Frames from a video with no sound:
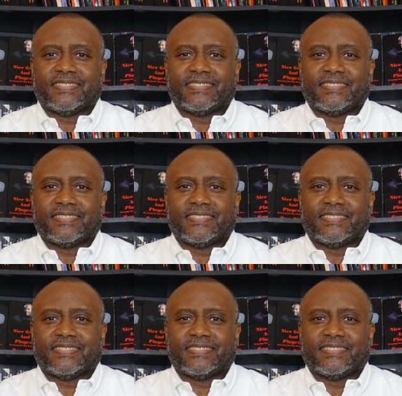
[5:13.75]

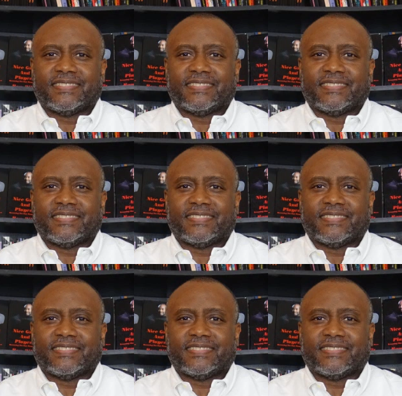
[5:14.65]

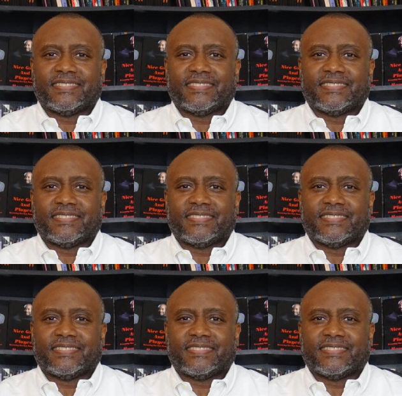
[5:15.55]

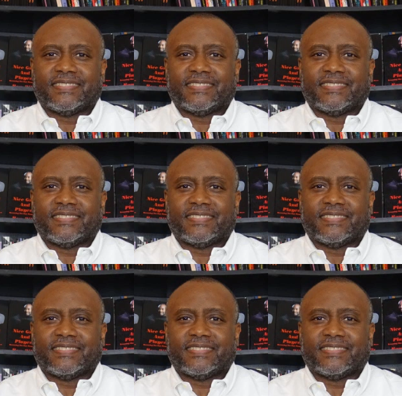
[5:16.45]

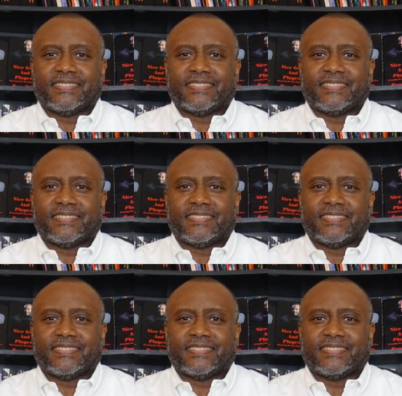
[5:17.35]

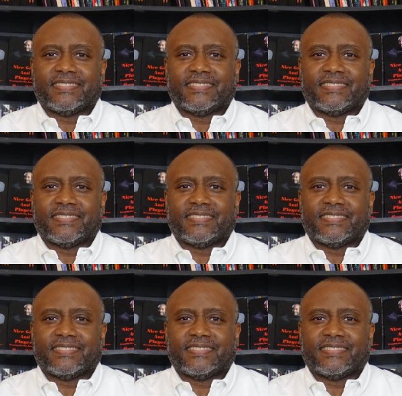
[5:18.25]

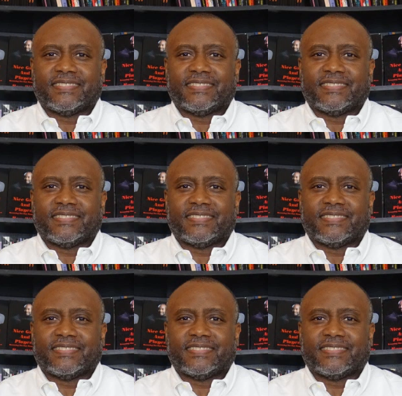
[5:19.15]

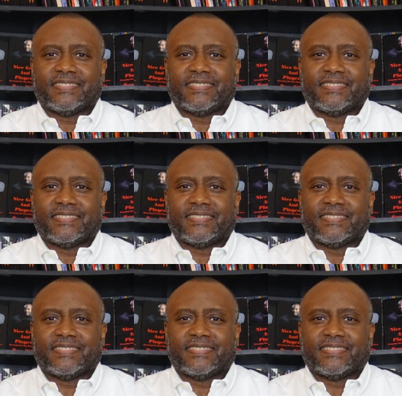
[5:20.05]

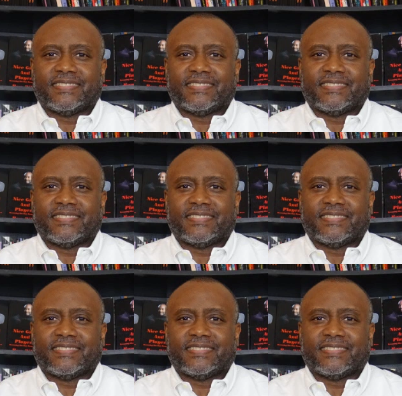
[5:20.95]
[no speech]